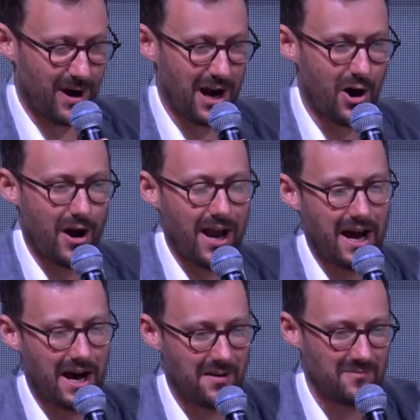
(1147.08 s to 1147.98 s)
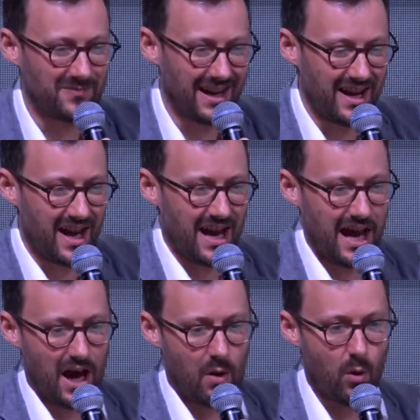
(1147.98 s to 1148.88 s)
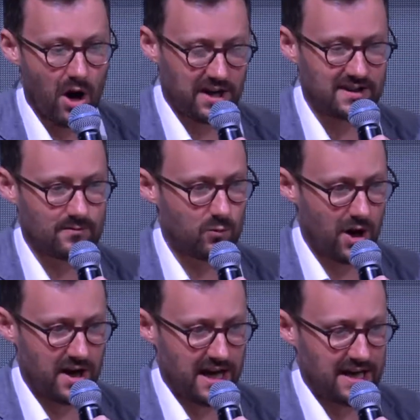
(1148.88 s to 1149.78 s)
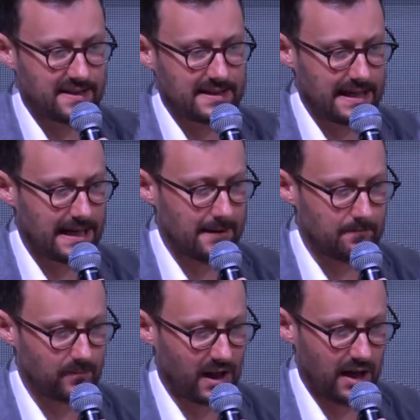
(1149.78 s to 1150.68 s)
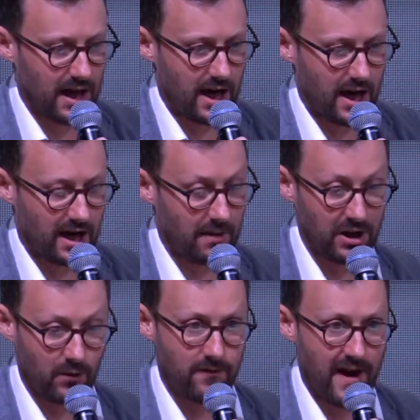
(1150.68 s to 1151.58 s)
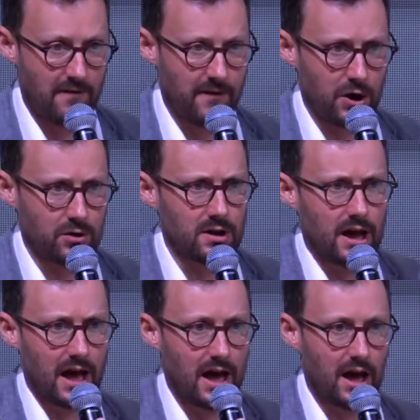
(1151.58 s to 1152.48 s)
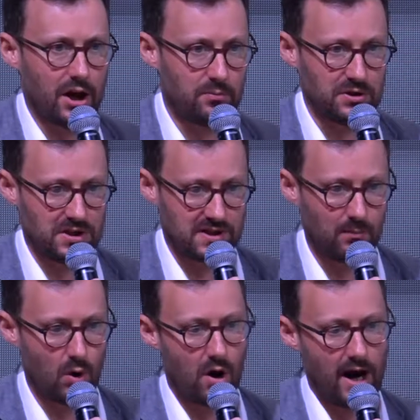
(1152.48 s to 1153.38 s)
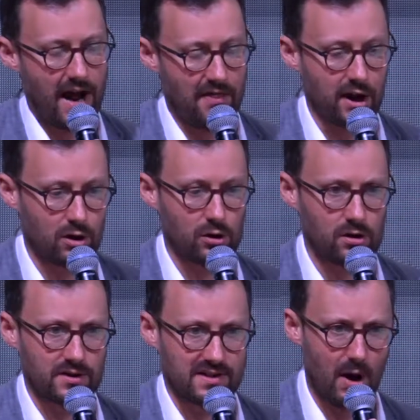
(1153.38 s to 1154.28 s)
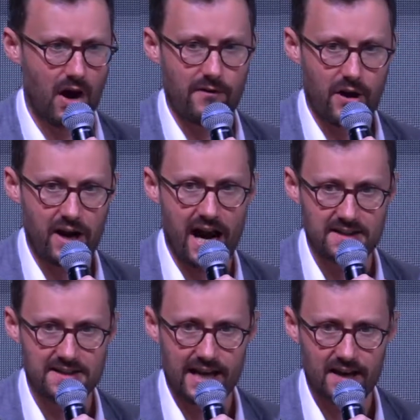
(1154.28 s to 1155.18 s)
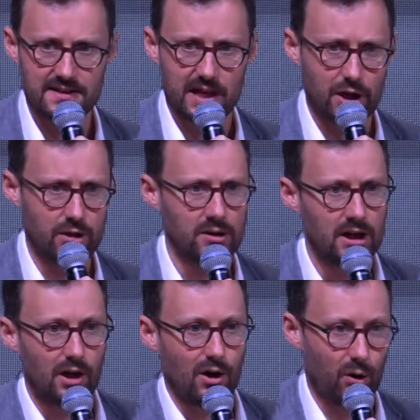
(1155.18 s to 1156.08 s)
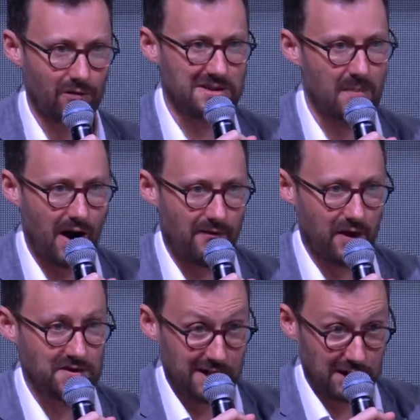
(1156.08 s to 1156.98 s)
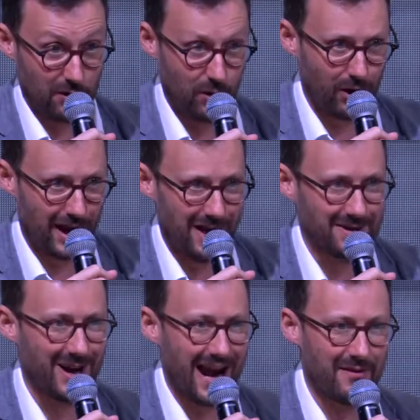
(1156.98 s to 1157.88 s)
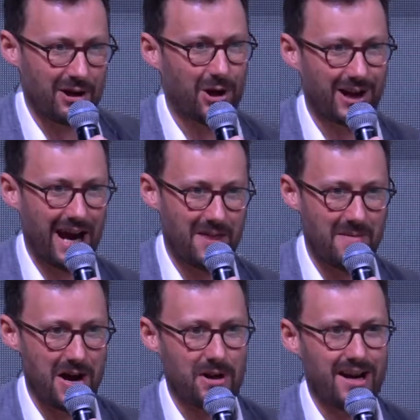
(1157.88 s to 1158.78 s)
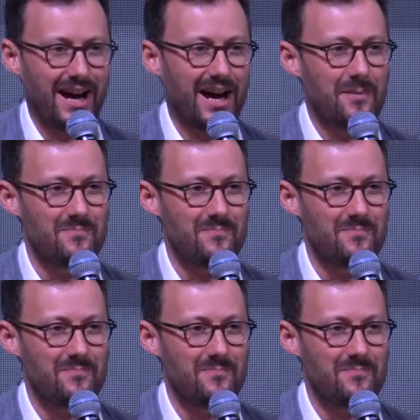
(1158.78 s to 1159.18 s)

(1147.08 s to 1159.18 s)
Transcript: quite a lot. One is a company called Fairphone, who produce a more ethical smartphone handset. So all of the smartphones that you're all like having a look at the moment,